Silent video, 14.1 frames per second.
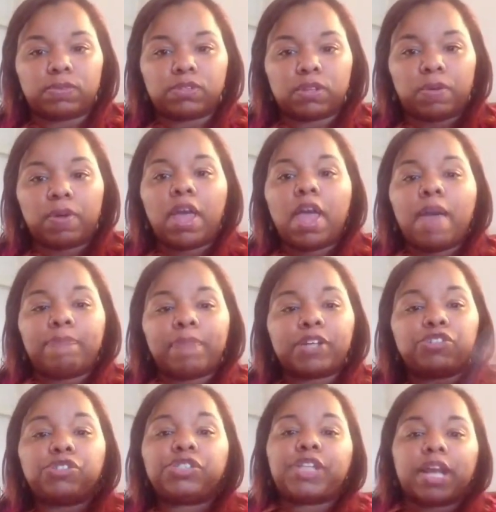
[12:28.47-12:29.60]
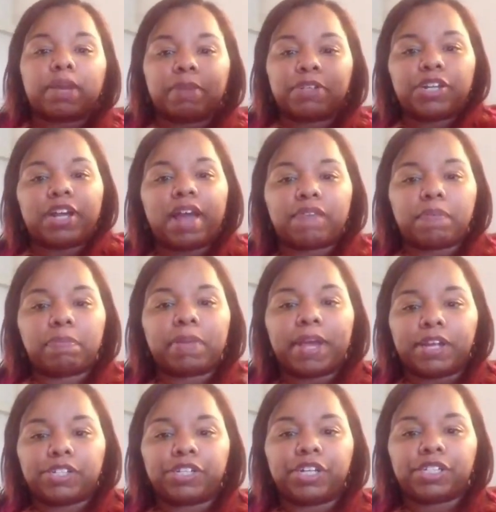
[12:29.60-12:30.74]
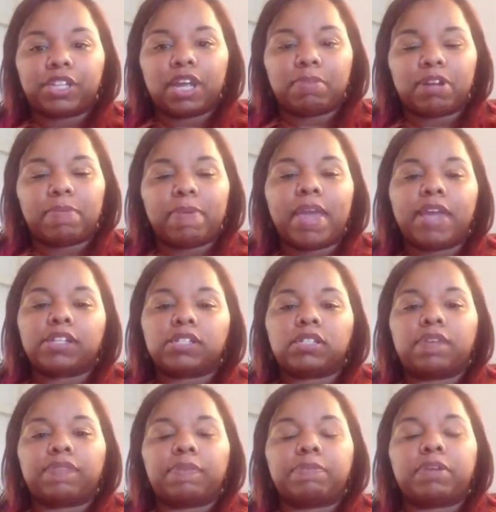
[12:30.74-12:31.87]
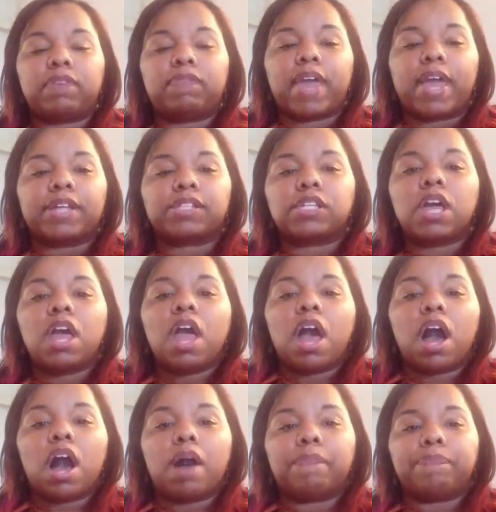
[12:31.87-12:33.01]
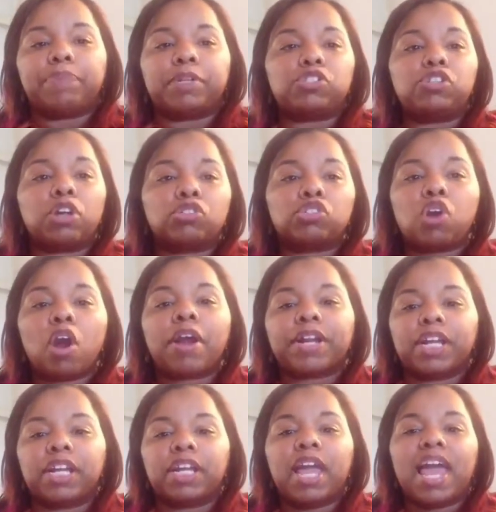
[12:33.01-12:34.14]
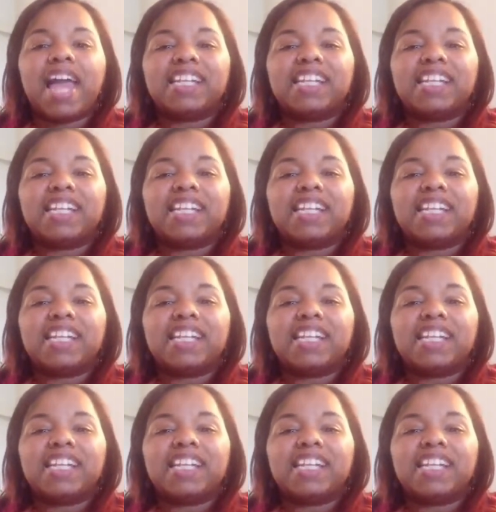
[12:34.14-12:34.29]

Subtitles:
So make sure you check and make sure they have a page and get the name of their page and stuff up in advance. But targeting